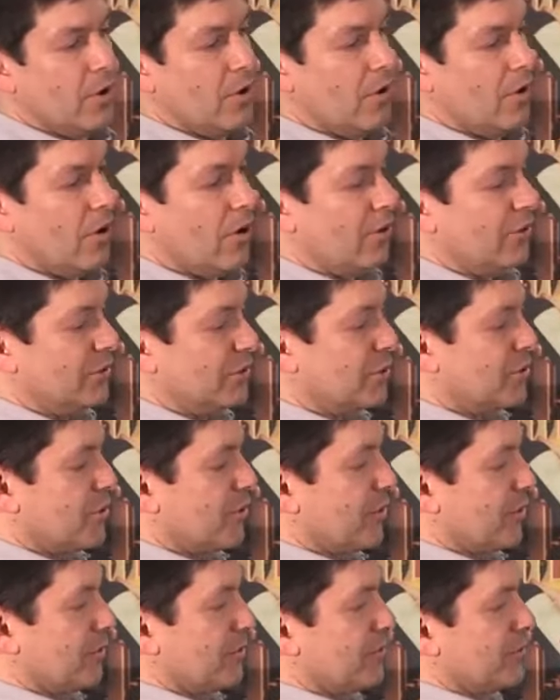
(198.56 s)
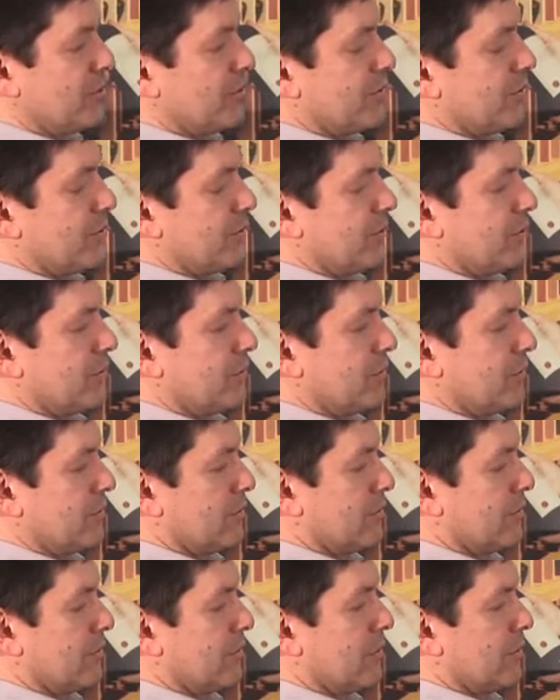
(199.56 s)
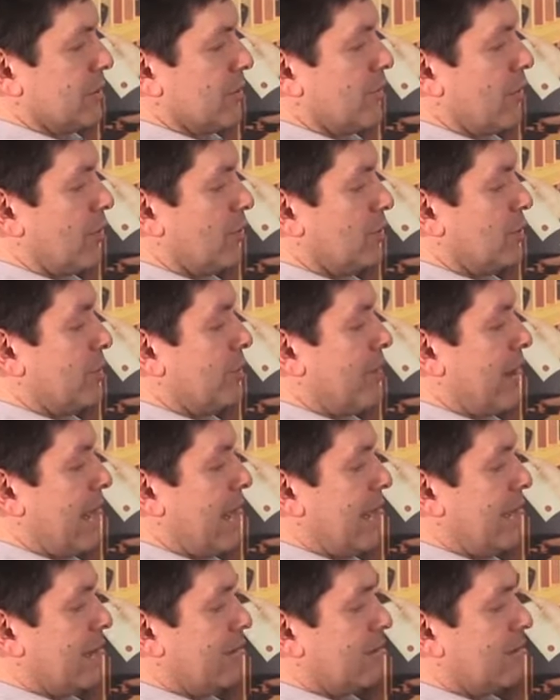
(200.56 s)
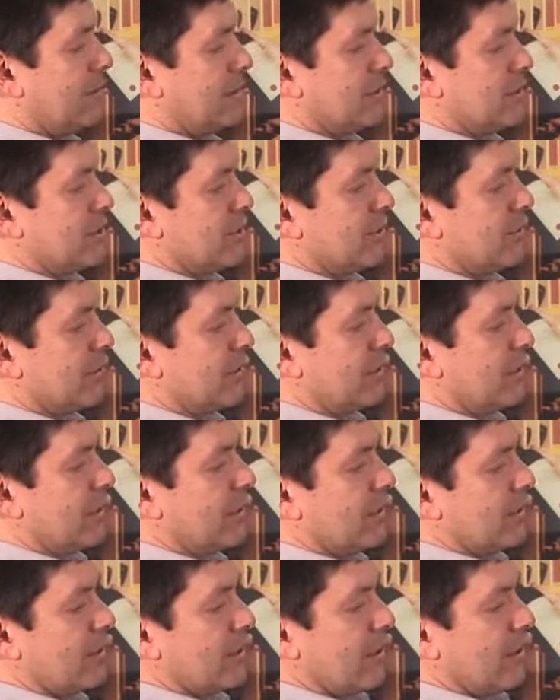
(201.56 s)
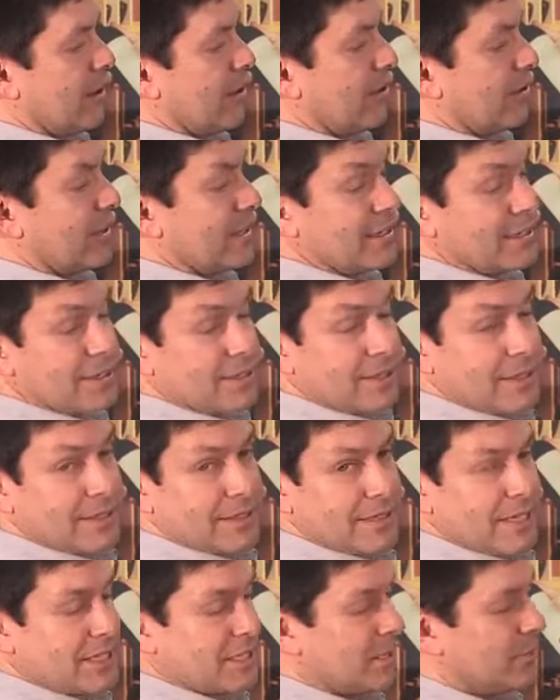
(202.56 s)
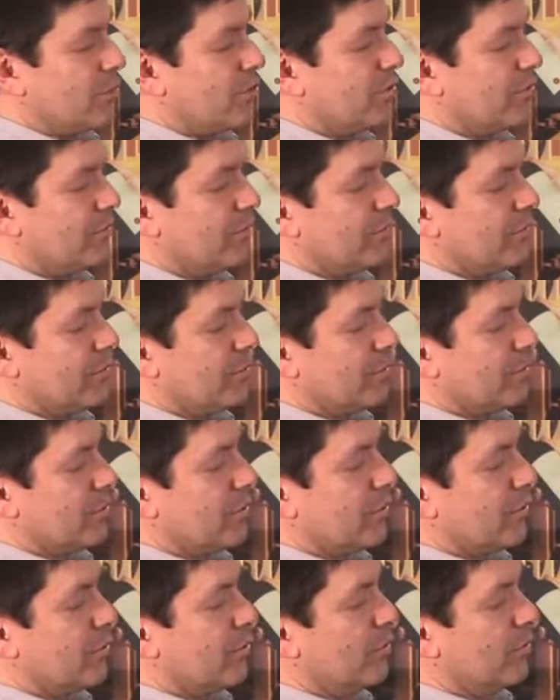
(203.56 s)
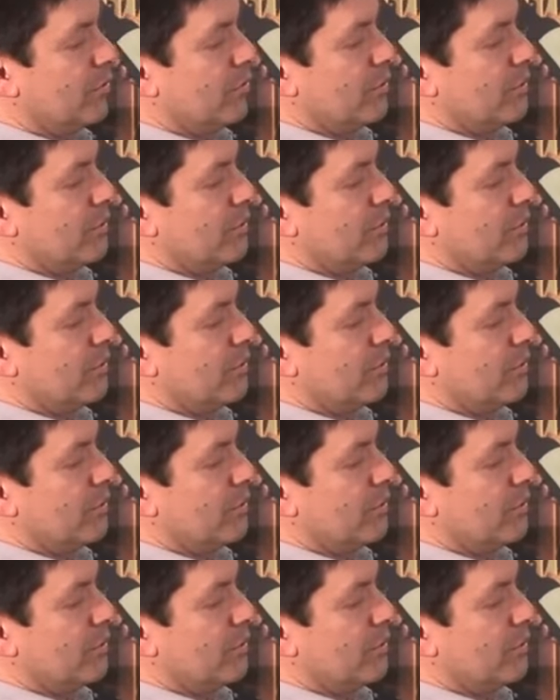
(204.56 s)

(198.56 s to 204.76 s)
All internals, as far as the pad are concerned, are easily accessible through